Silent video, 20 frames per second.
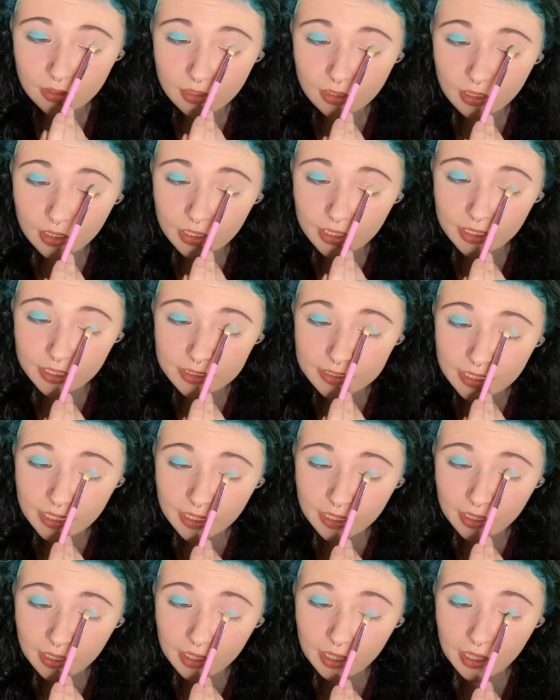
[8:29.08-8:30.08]
and it can take
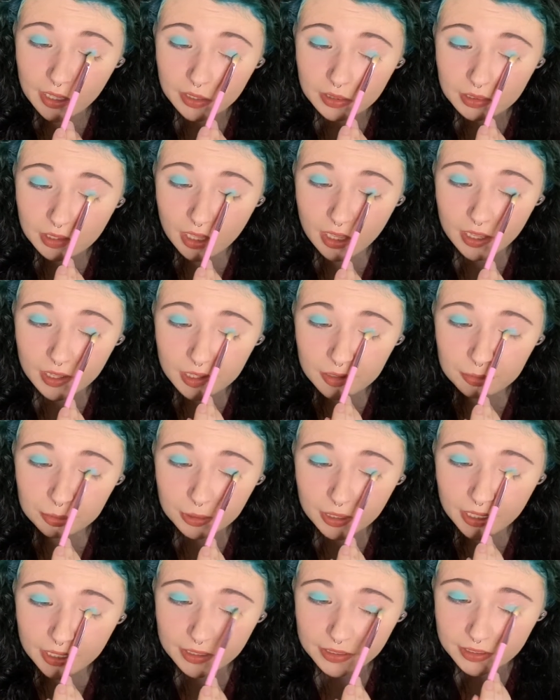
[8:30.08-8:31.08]
a lot of
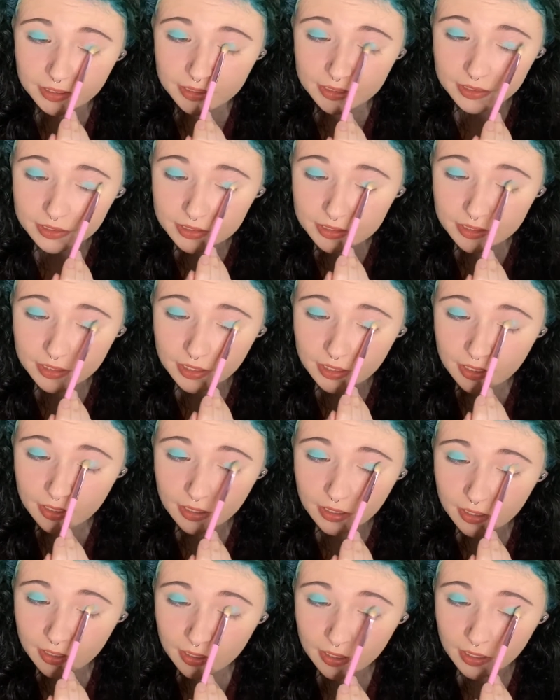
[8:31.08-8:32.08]
practice,
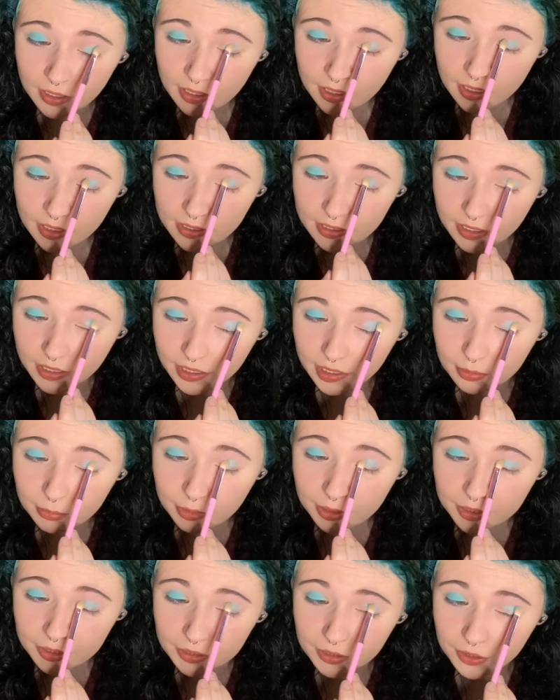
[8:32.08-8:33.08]
and I am
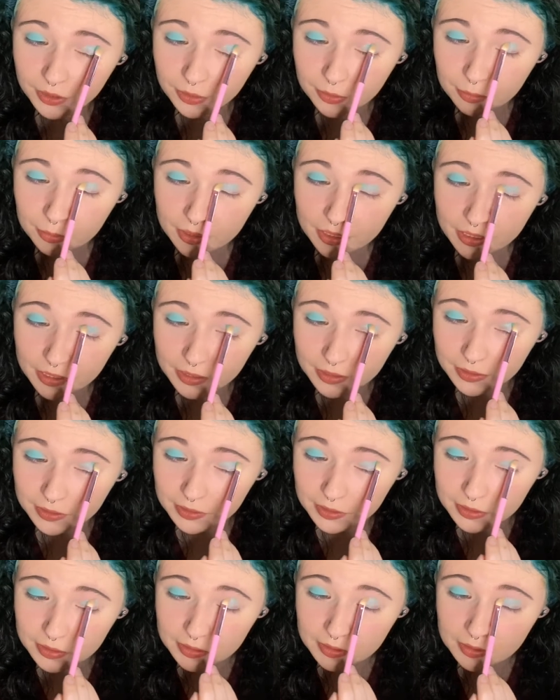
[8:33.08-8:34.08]
by no
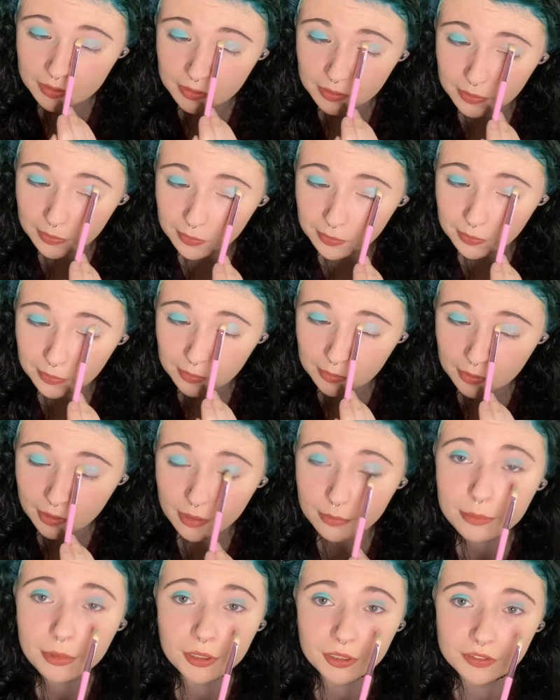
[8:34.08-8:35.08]
means
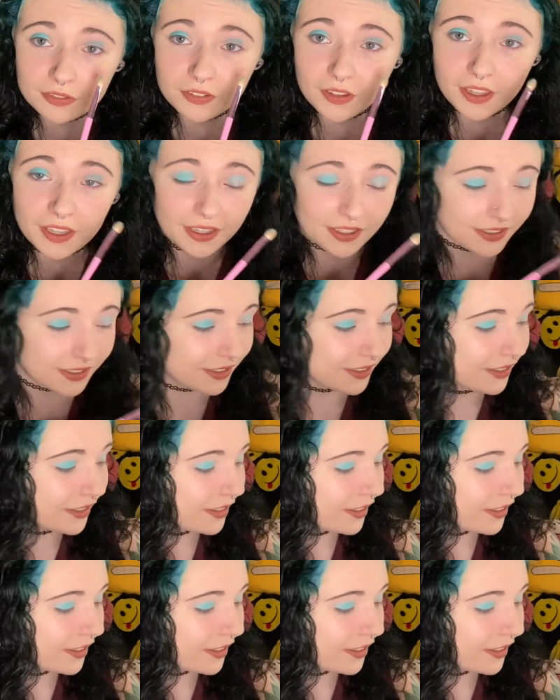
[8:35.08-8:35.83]
perfect.